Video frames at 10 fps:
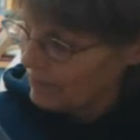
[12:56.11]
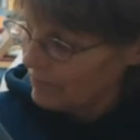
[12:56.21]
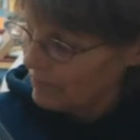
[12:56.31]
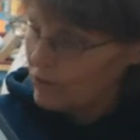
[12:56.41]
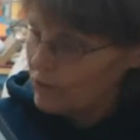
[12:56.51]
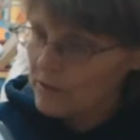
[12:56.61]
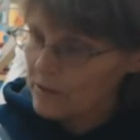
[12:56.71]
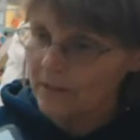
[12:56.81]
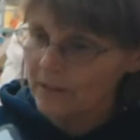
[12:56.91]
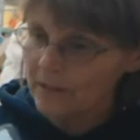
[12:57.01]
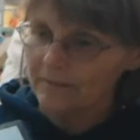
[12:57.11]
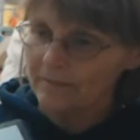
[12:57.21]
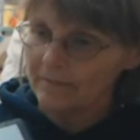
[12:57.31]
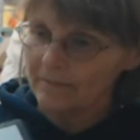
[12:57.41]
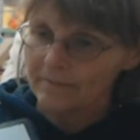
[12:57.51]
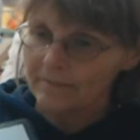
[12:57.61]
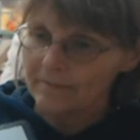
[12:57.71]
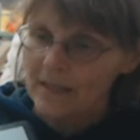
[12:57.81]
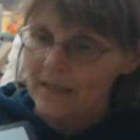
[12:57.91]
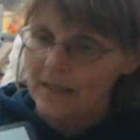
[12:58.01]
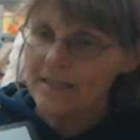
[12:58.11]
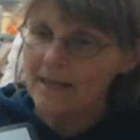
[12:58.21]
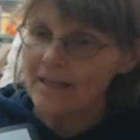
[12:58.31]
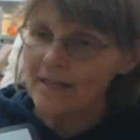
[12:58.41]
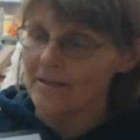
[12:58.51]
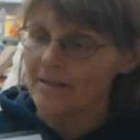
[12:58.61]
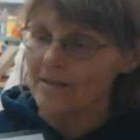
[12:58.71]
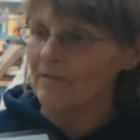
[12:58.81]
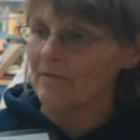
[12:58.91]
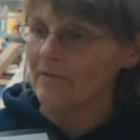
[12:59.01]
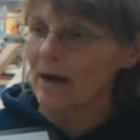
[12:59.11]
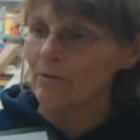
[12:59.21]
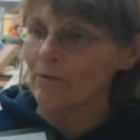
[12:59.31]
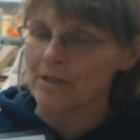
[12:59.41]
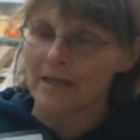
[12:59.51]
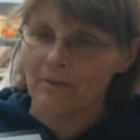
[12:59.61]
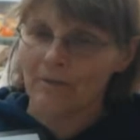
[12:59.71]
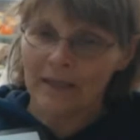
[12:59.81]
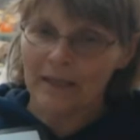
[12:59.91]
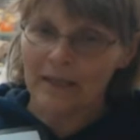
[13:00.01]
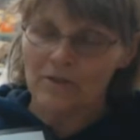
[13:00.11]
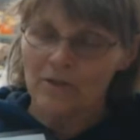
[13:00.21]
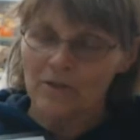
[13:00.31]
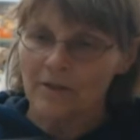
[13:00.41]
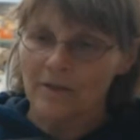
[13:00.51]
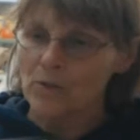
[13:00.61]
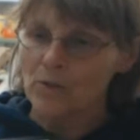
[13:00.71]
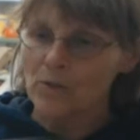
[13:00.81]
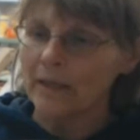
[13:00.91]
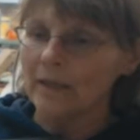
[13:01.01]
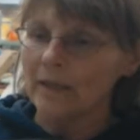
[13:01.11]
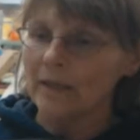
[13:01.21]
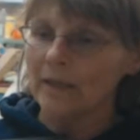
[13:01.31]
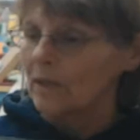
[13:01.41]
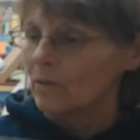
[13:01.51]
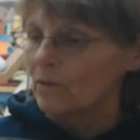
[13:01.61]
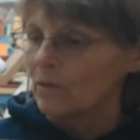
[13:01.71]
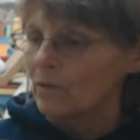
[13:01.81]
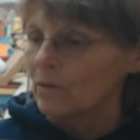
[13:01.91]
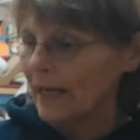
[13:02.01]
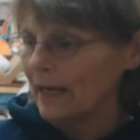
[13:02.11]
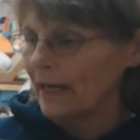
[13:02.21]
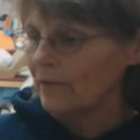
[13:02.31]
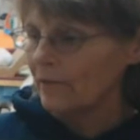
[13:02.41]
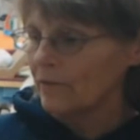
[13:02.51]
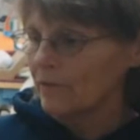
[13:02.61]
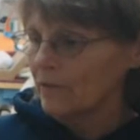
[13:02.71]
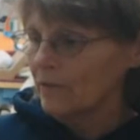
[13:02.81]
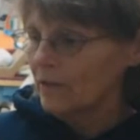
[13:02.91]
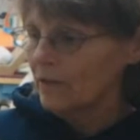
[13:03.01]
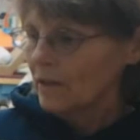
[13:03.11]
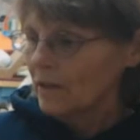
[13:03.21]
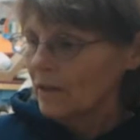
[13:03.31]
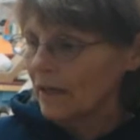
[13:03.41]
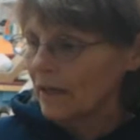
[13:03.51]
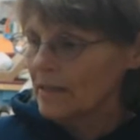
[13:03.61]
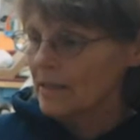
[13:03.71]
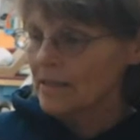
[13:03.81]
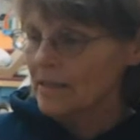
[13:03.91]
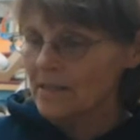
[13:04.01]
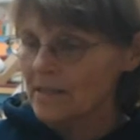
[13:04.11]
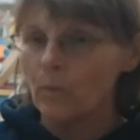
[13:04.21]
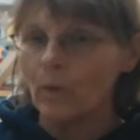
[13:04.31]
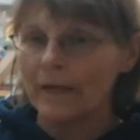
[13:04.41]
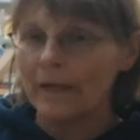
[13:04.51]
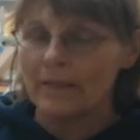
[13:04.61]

There's dozens of hours that went into this. We have 61 of